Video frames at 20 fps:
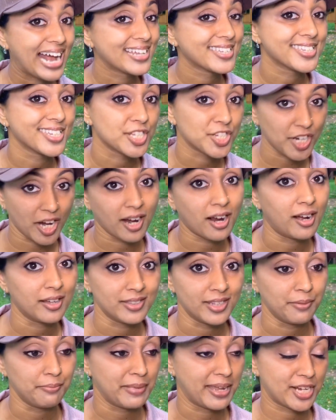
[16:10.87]
to check on
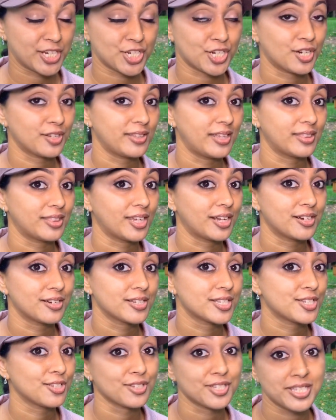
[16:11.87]
them, make sure that they're
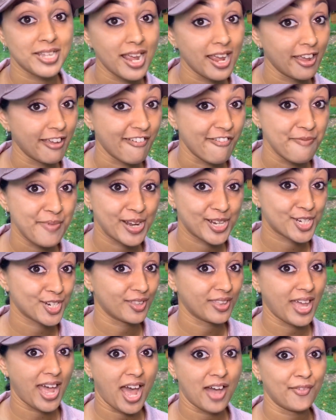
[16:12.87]
still safe, make sure
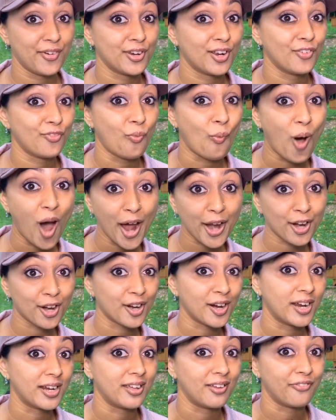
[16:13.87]
they have enough water
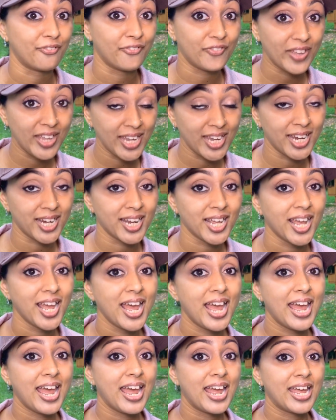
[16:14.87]
and enough feed.
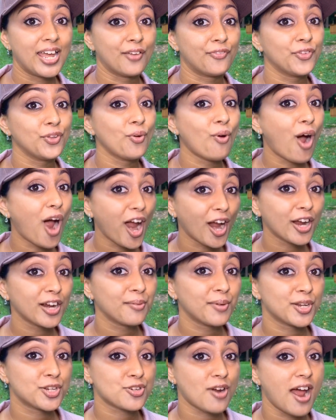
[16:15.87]
If you are going to
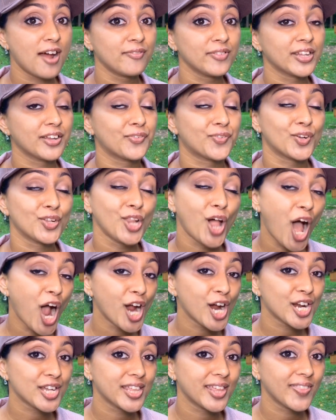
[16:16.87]
be traveling for
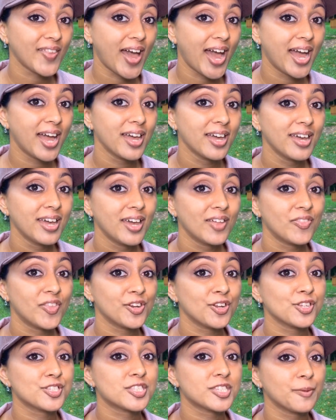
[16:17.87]
longer than that, then
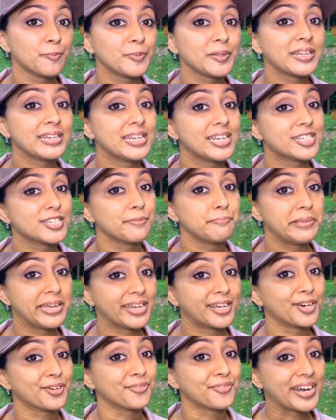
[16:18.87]
you simply need to make
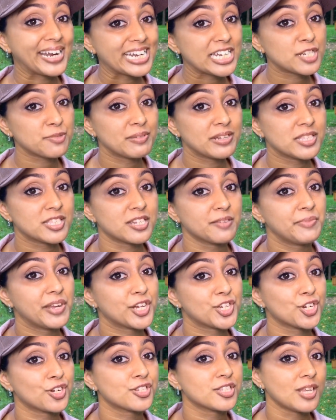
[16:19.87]
arrangements to make
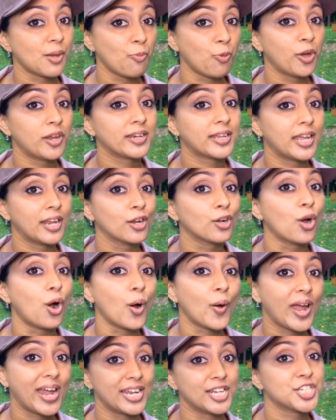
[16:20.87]
sure someone can go
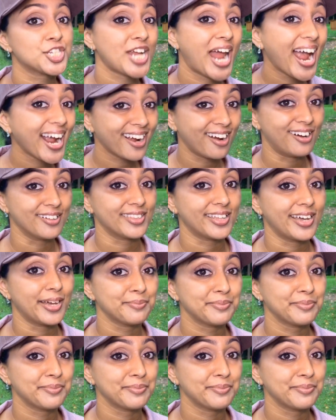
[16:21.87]
and check on them.